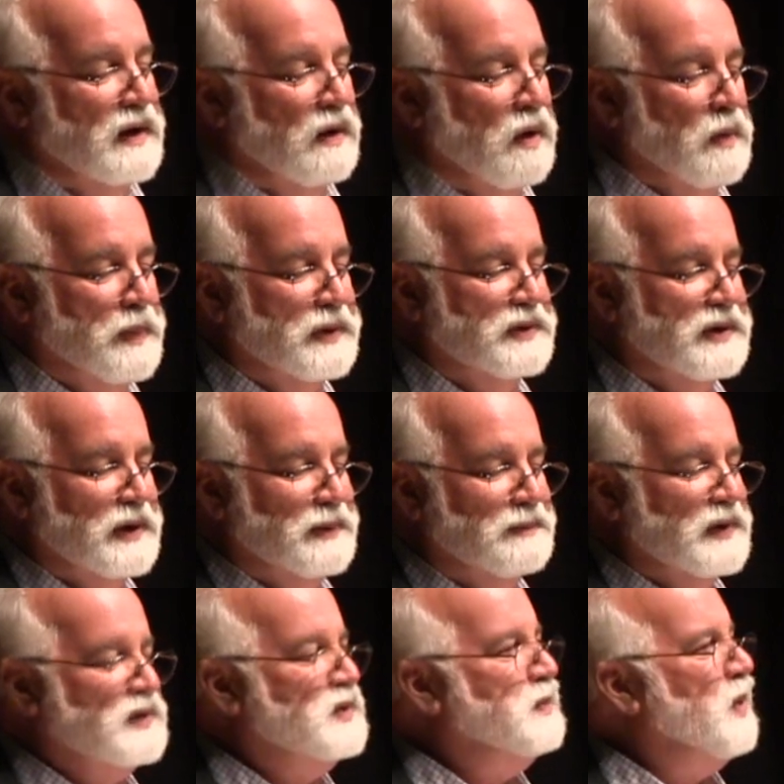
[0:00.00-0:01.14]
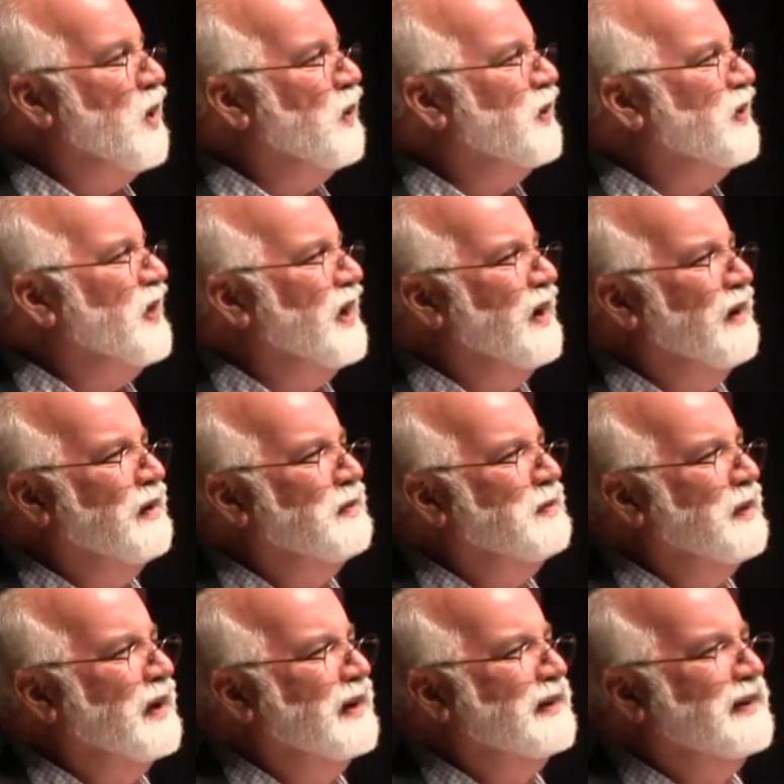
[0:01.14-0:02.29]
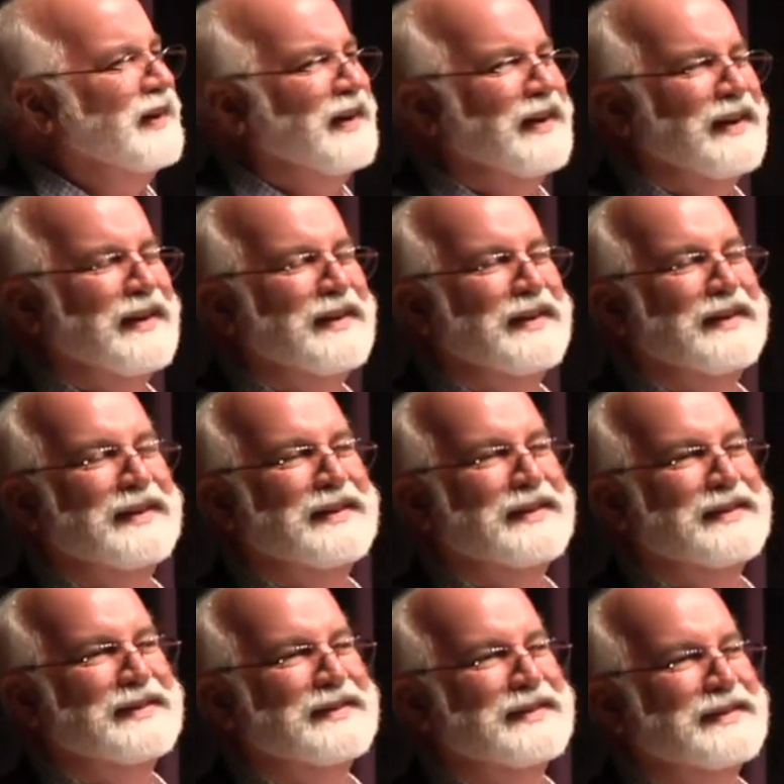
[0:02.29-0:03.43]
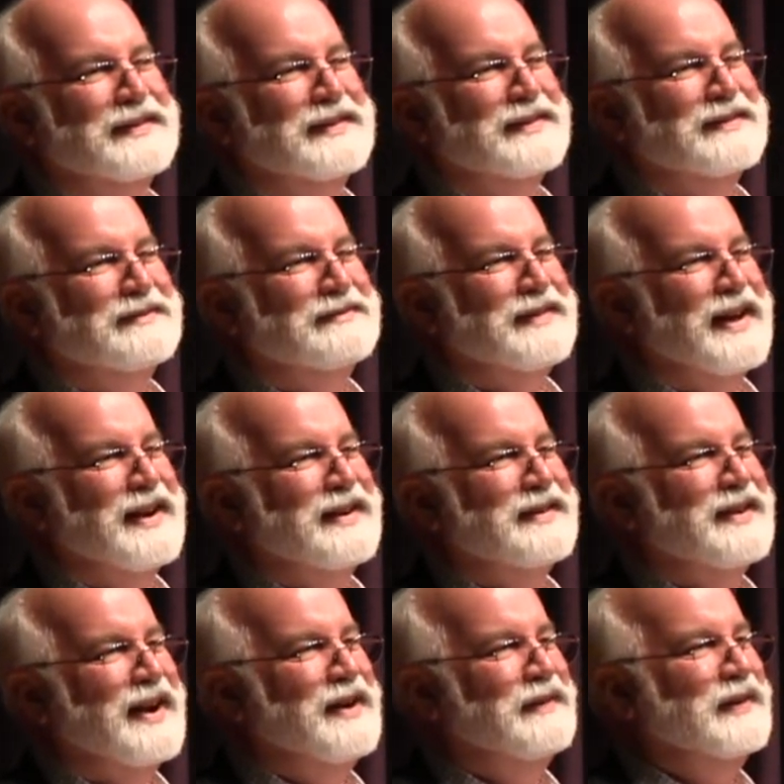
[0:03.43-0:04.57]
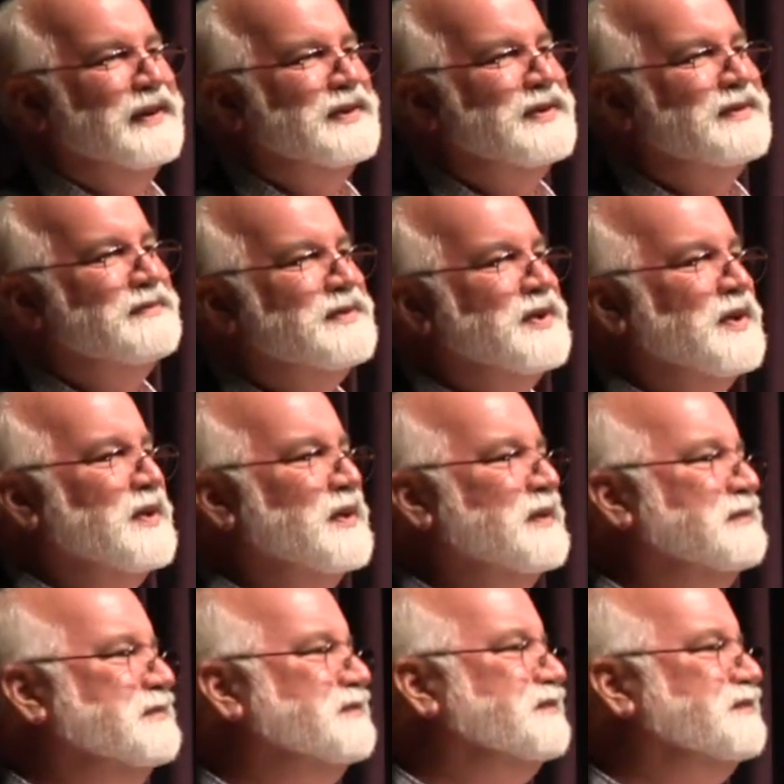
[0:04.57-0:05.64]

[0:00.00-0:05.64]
of hoping she misspoke there, but. Uh, not entirely certain.